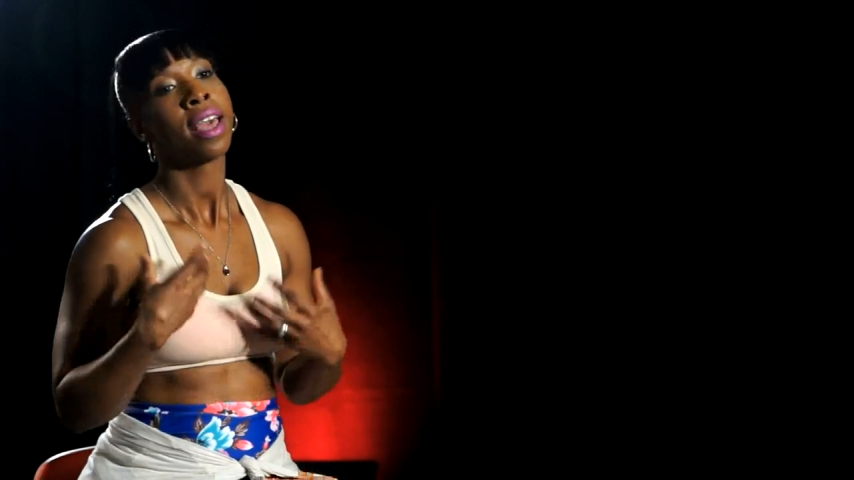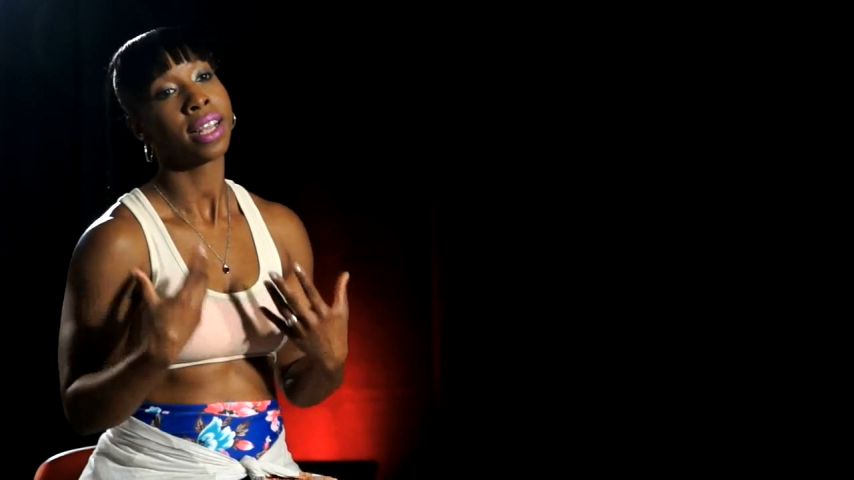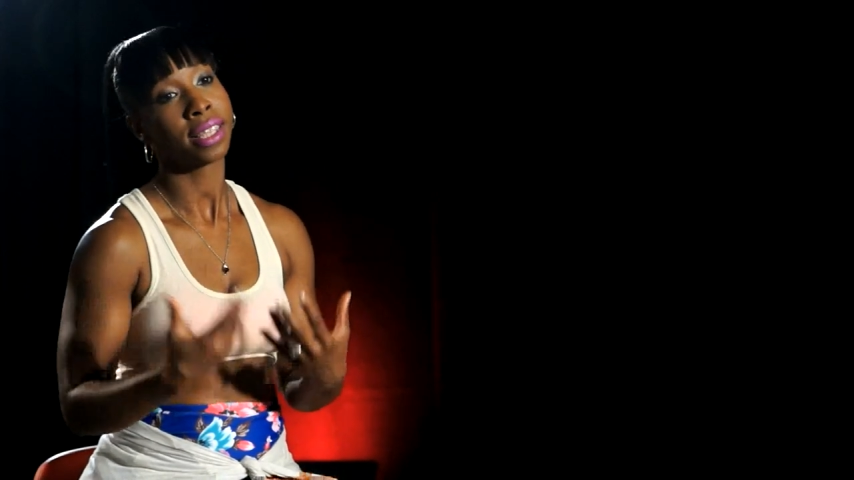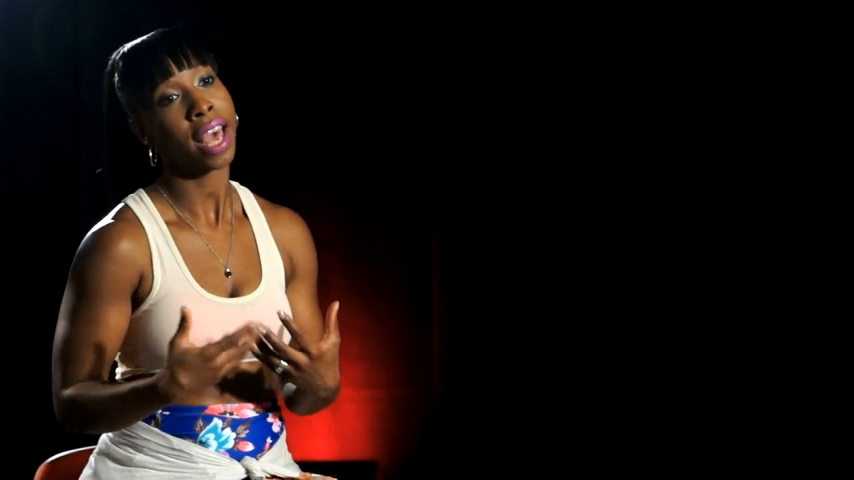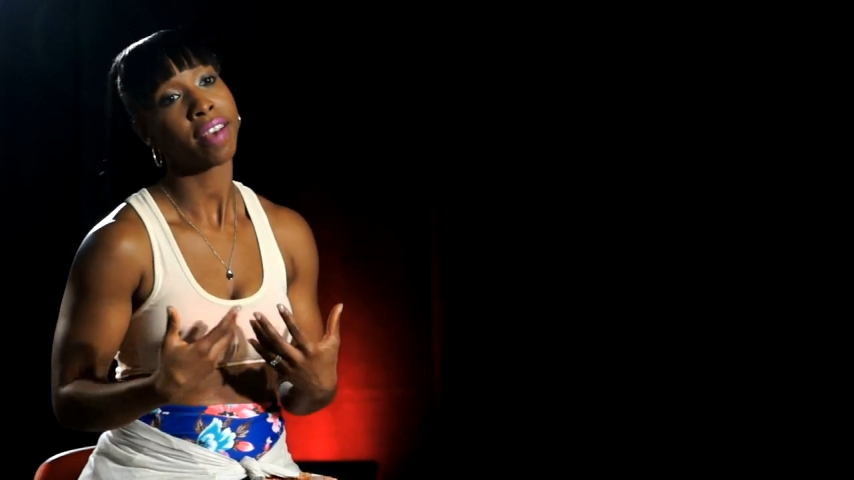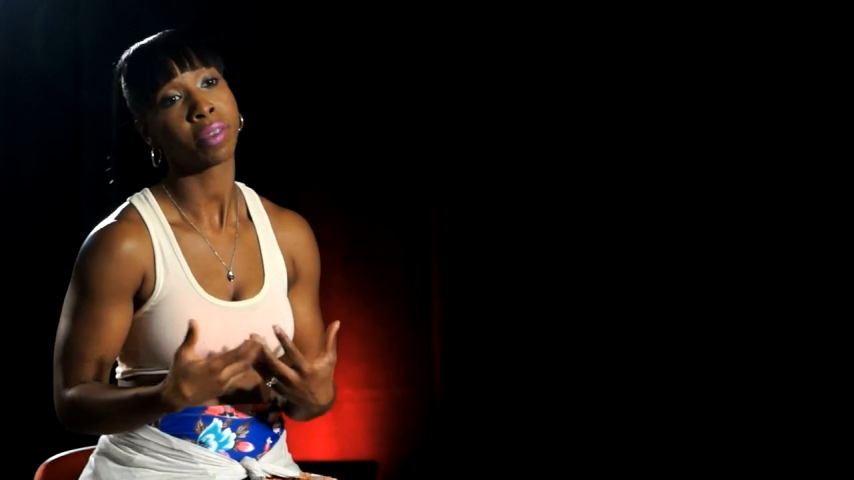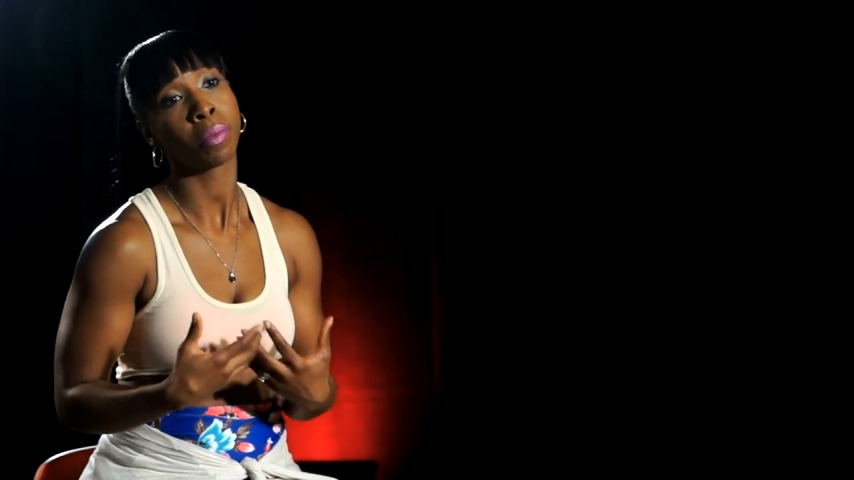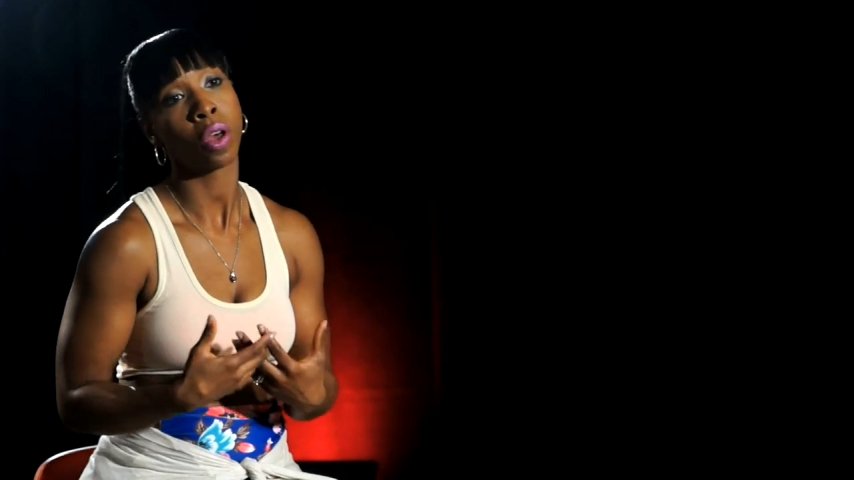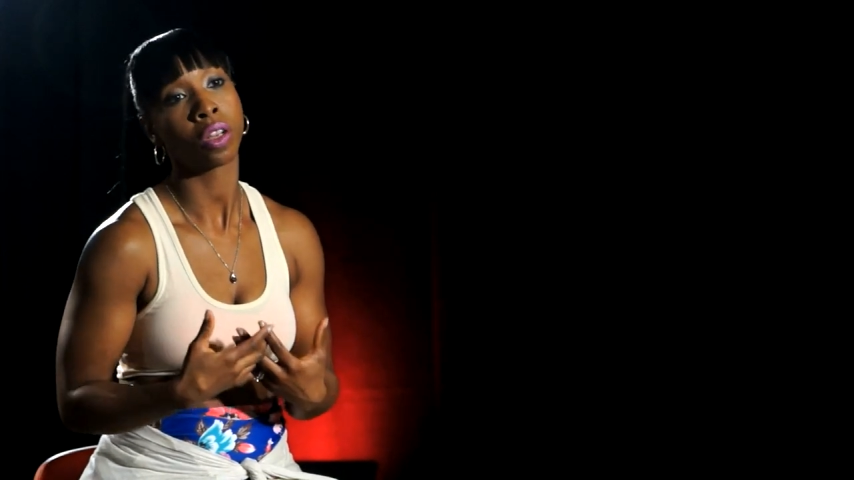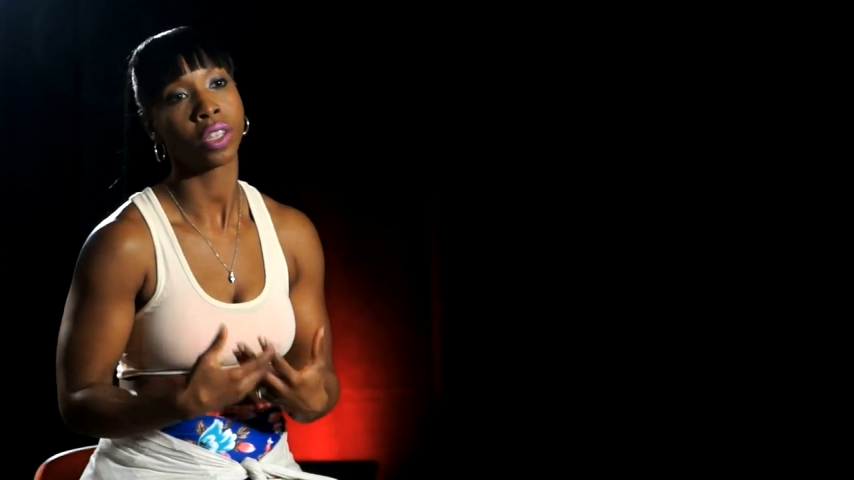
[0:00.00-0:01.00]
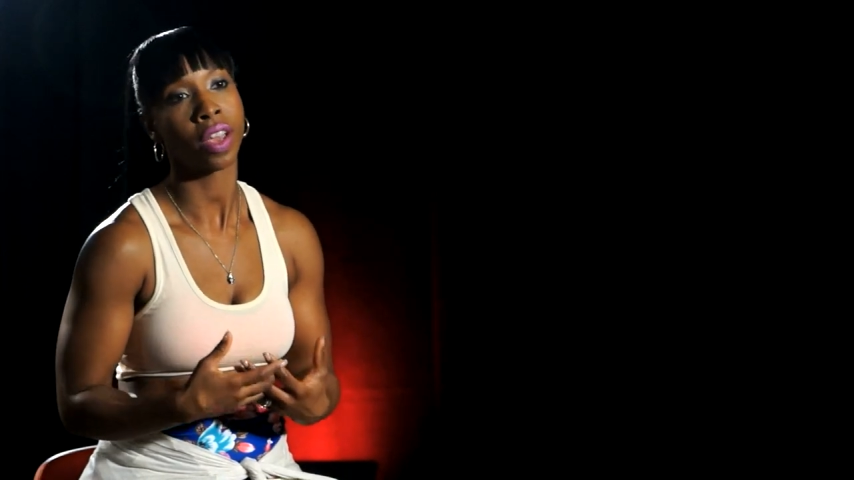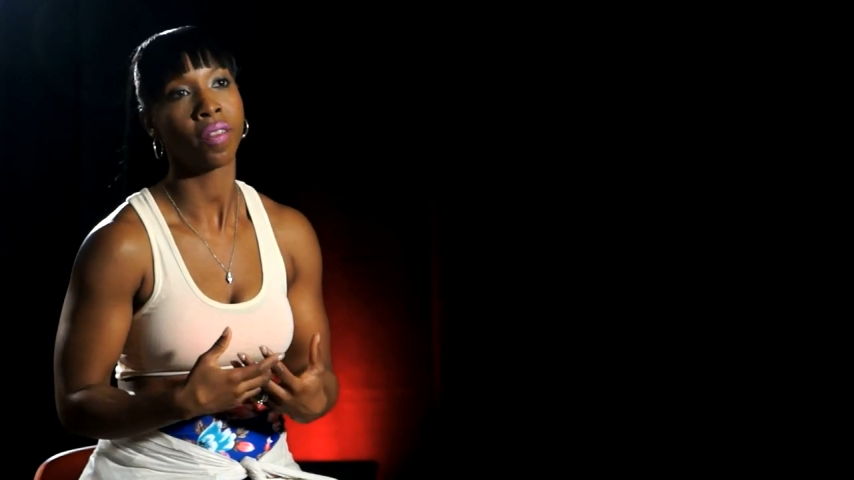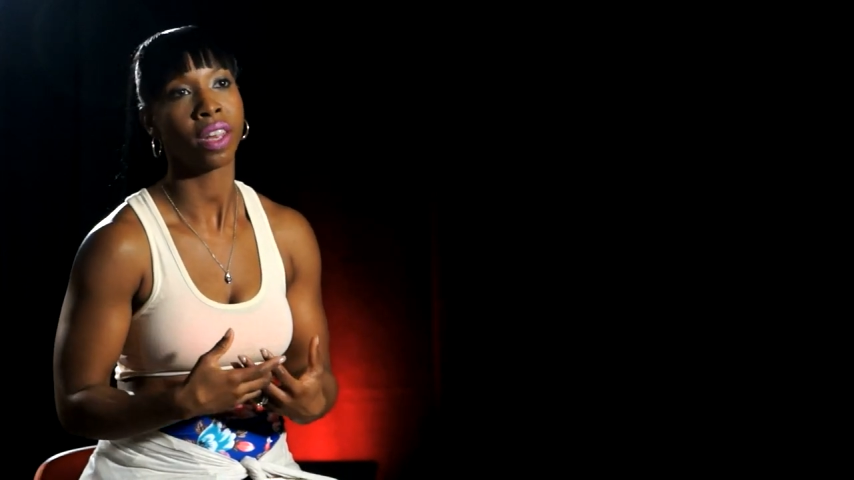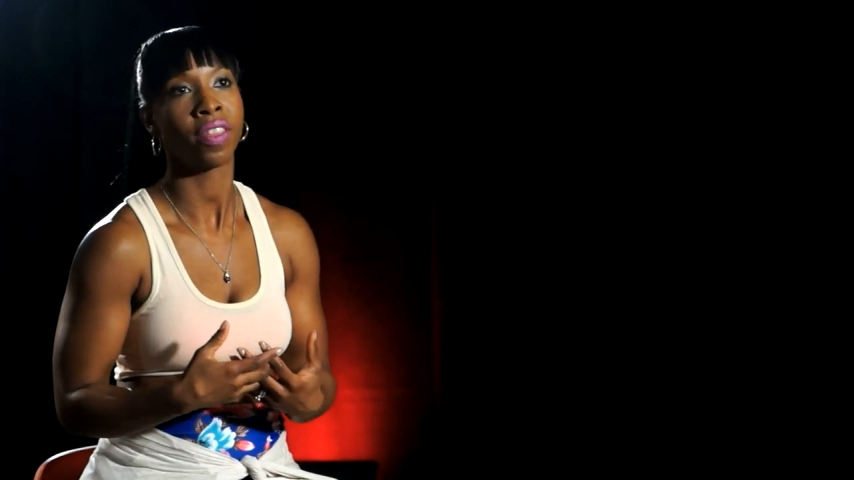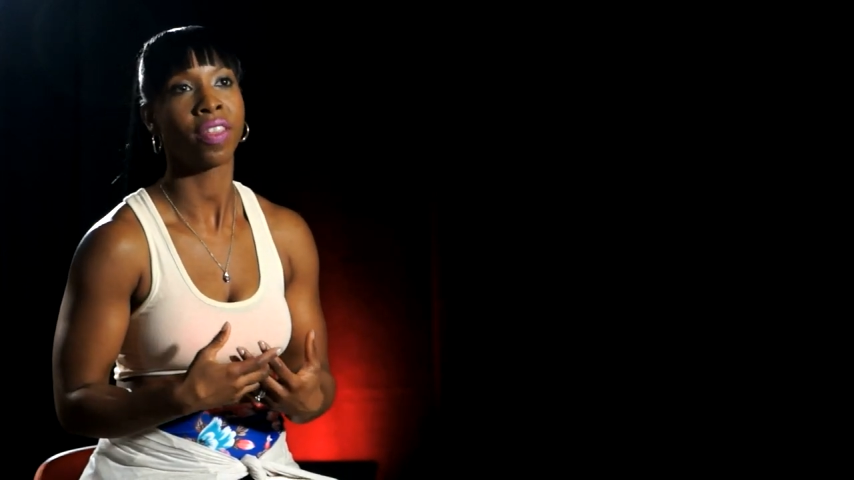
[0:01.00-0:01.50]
and to have some longevity,